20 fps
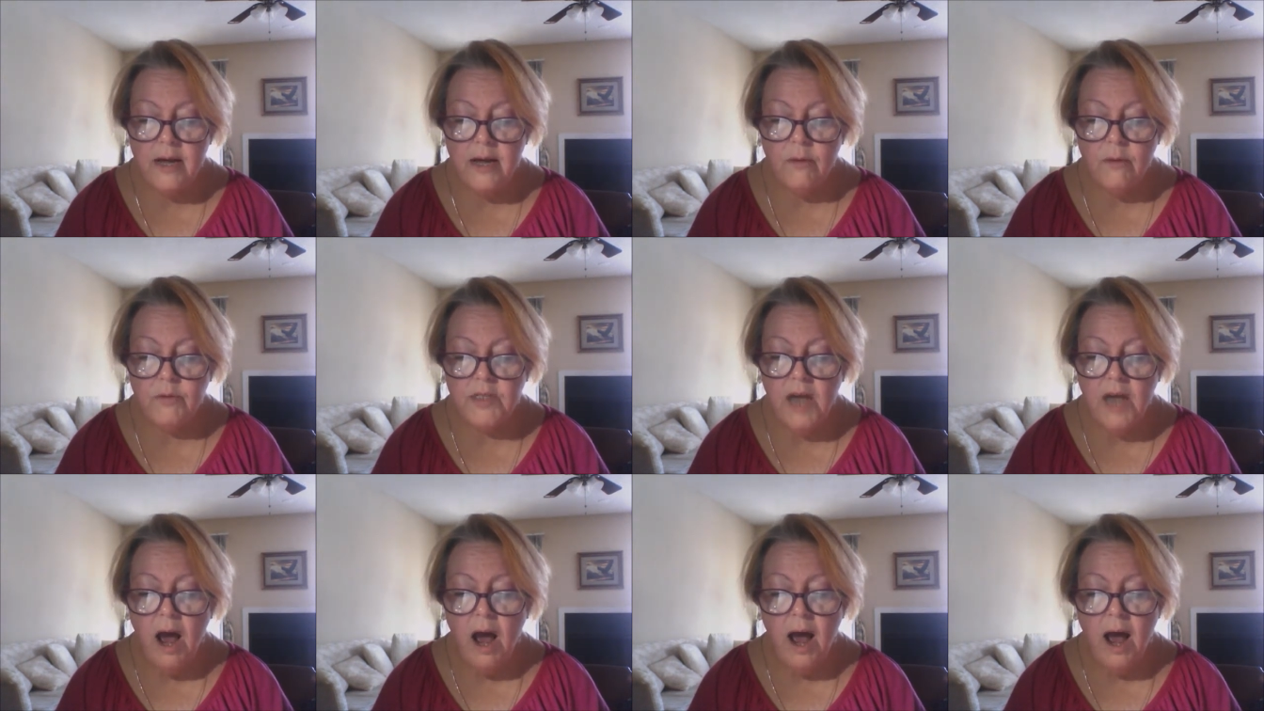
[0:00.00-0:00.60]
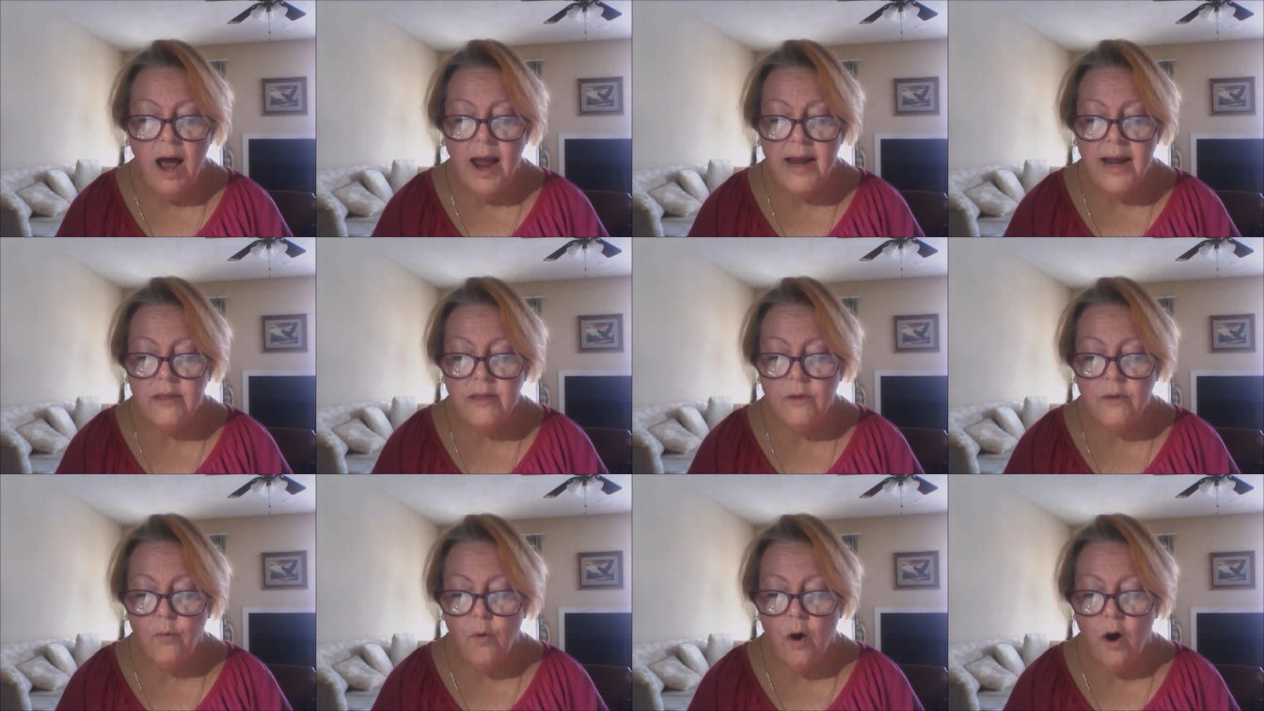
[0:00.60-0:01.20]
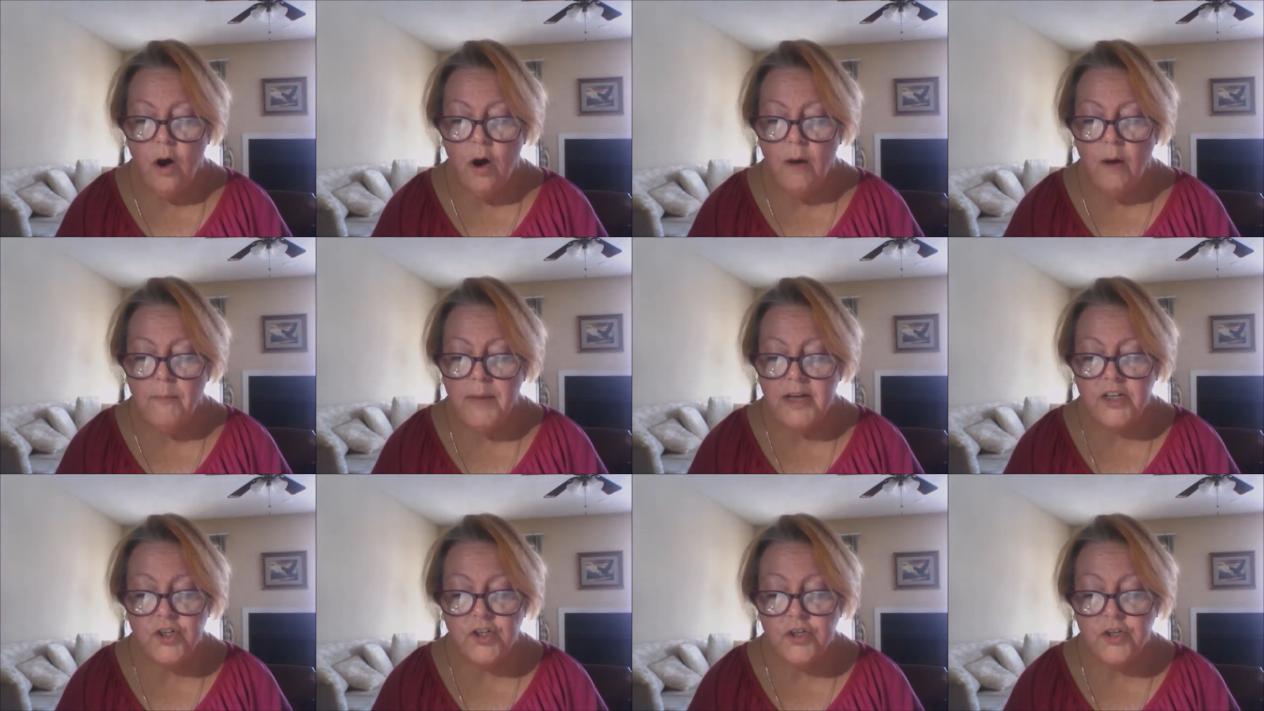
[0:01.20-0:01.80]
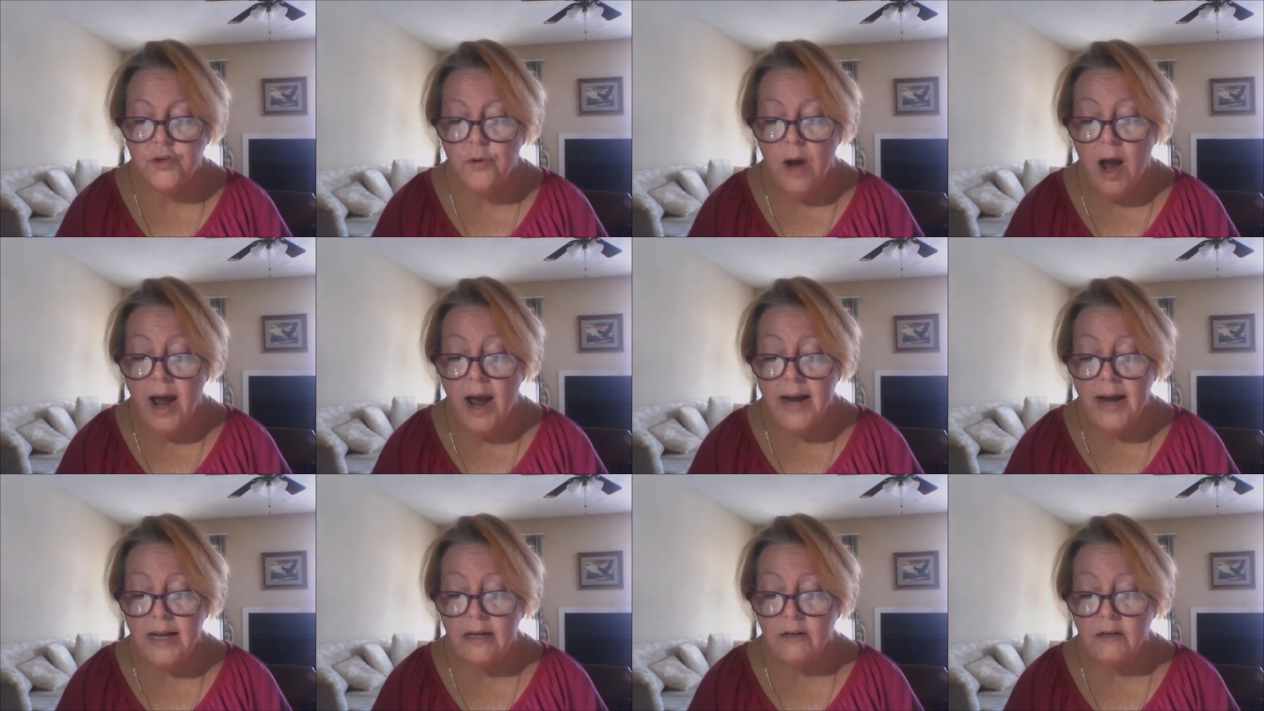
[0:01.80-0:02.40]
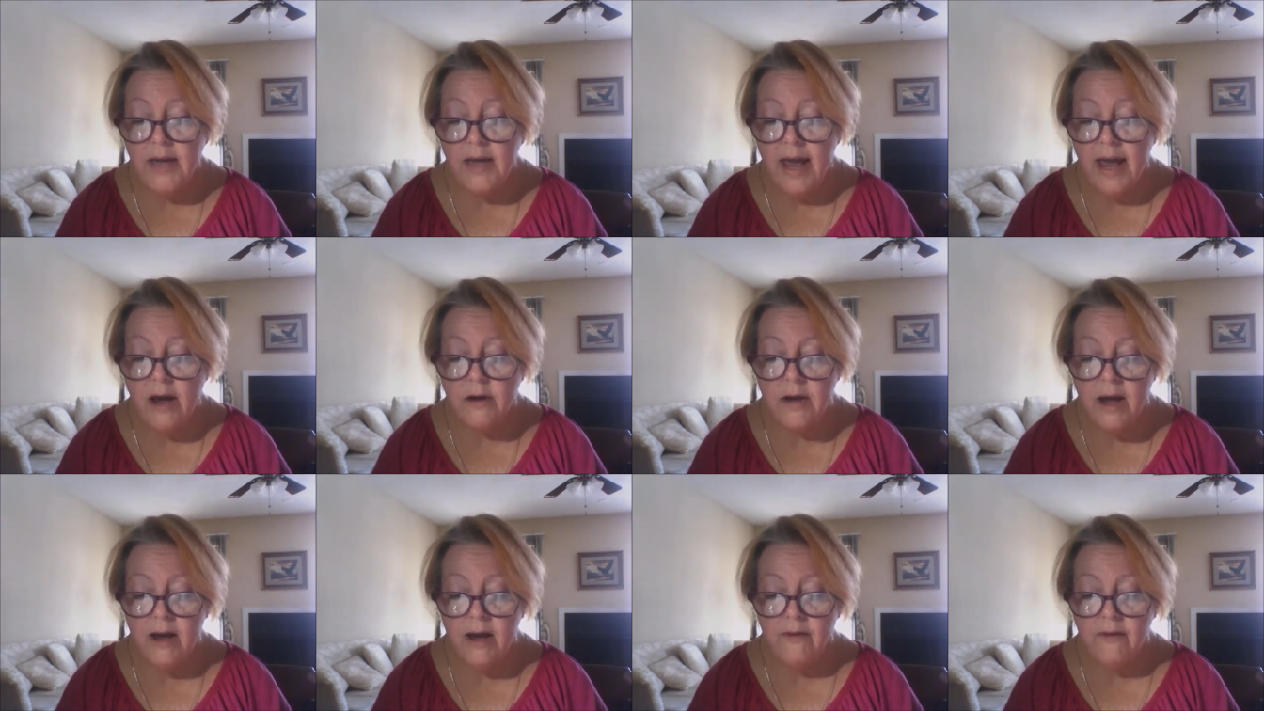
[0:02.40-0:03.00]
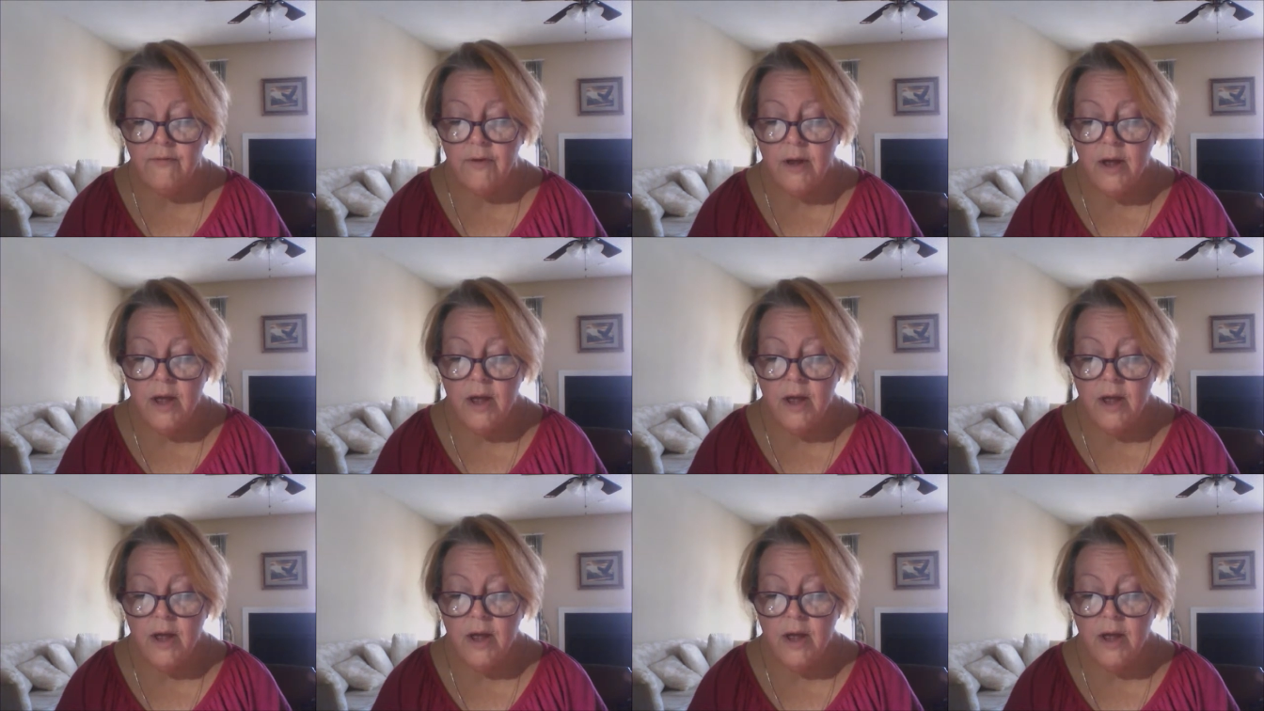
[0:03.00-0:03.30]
It was high in the wall, much too high to look out of,